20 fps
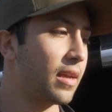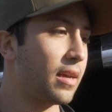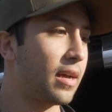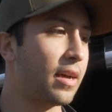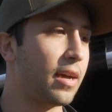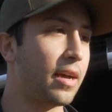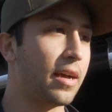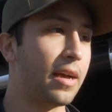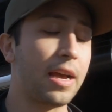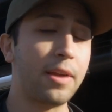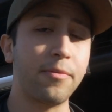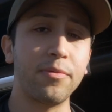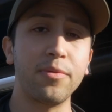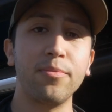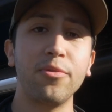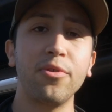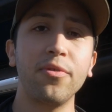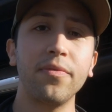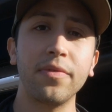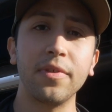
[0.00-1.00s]
I
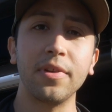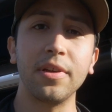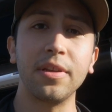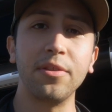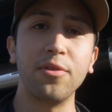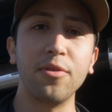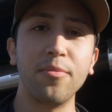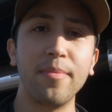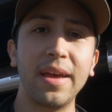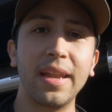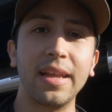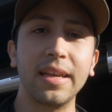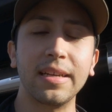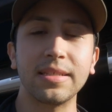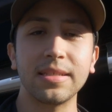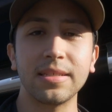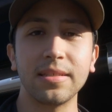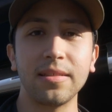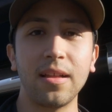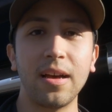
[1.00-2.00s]
removed the Dometic
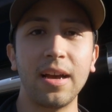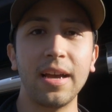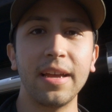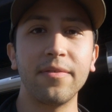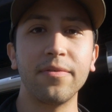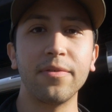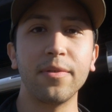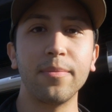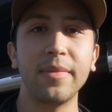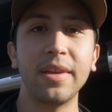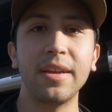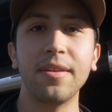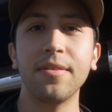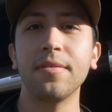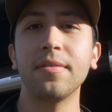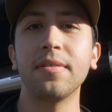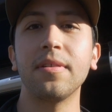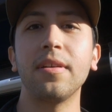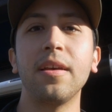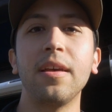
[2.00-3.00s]
slide from
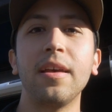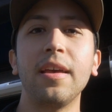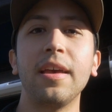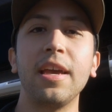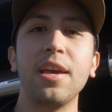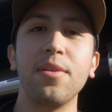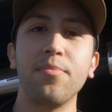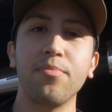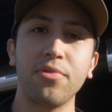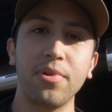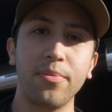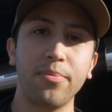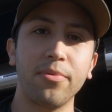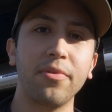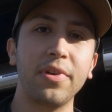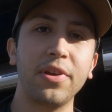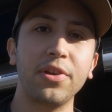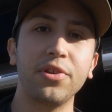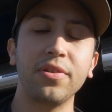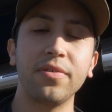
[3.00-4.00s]
there in
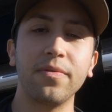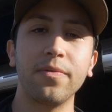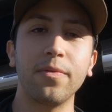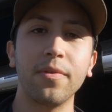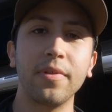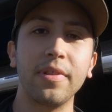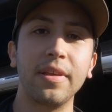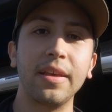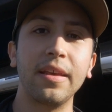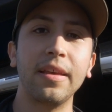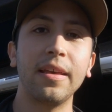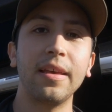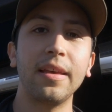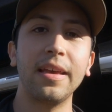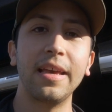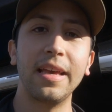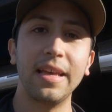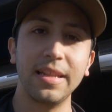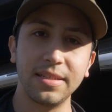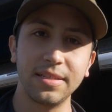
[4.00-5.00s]
preparation for the
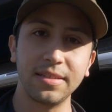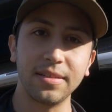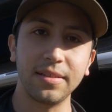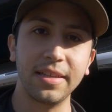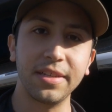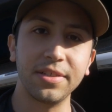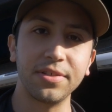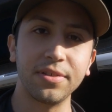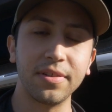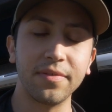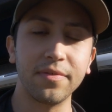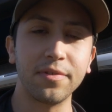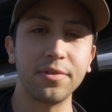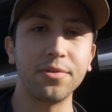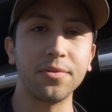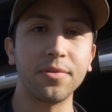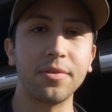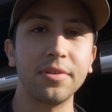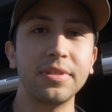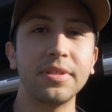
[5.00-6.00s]
installation of the
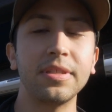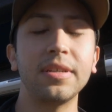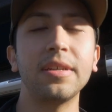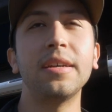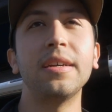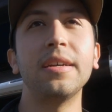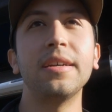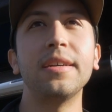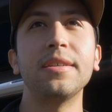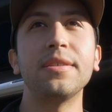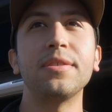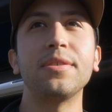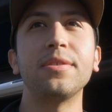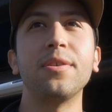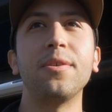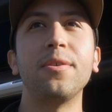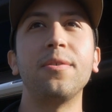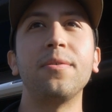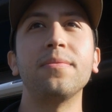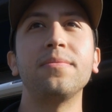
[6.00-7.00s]
drawers.
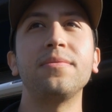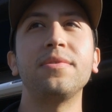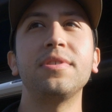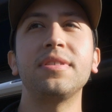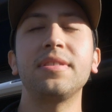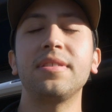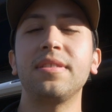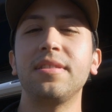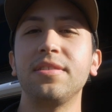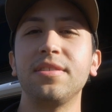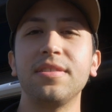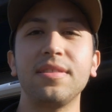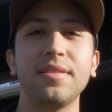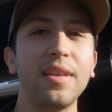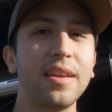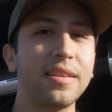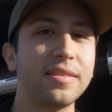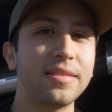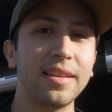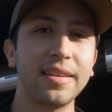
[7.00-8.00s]
So just
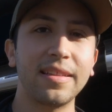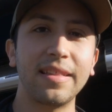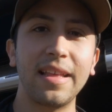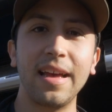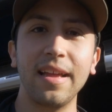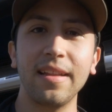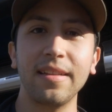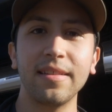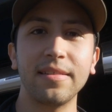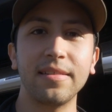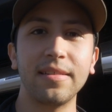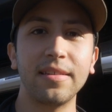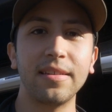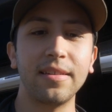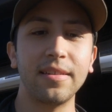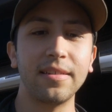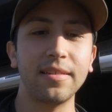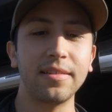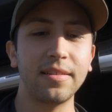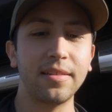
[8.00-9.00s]
things like that
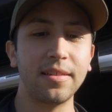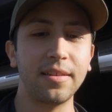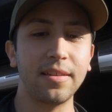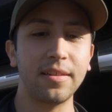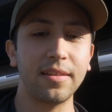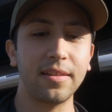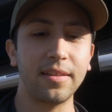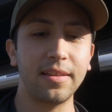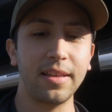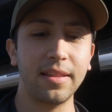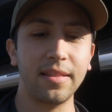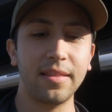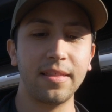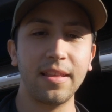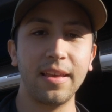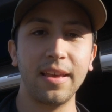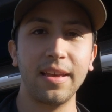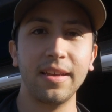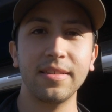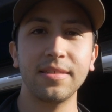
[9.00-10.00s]
to get
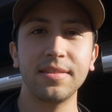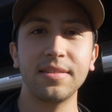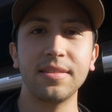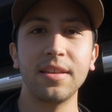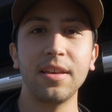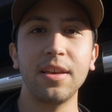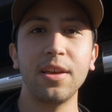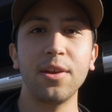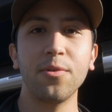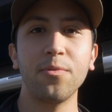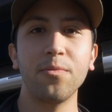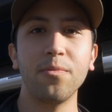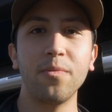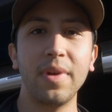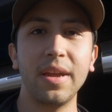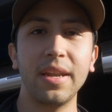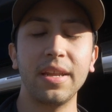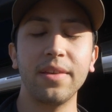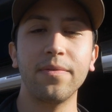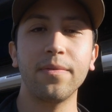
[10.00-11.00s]
things
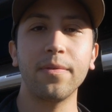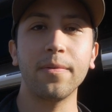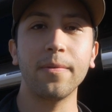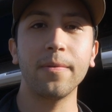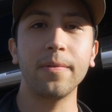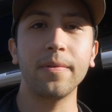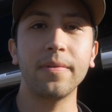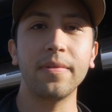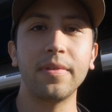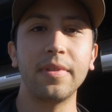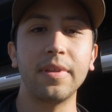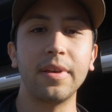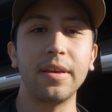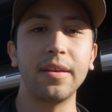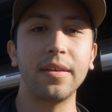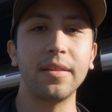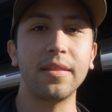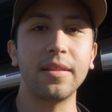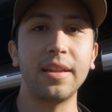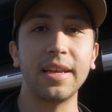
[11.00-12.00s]
ready for
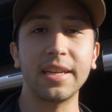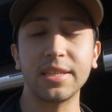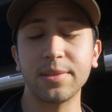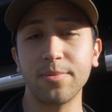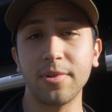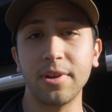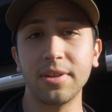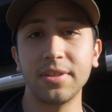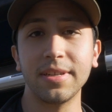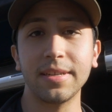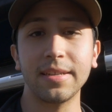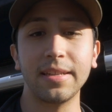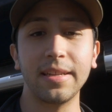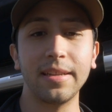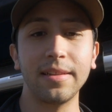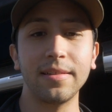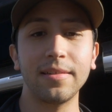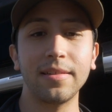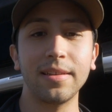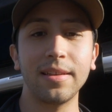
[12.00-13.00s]
the next project
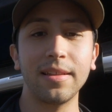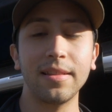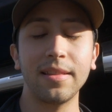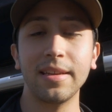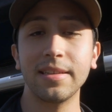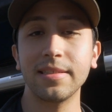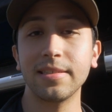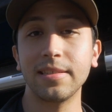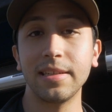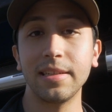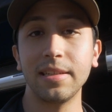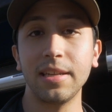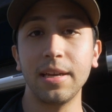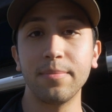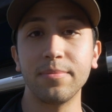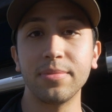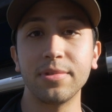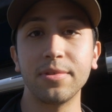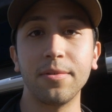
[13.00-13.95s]
and to get things cleaned up.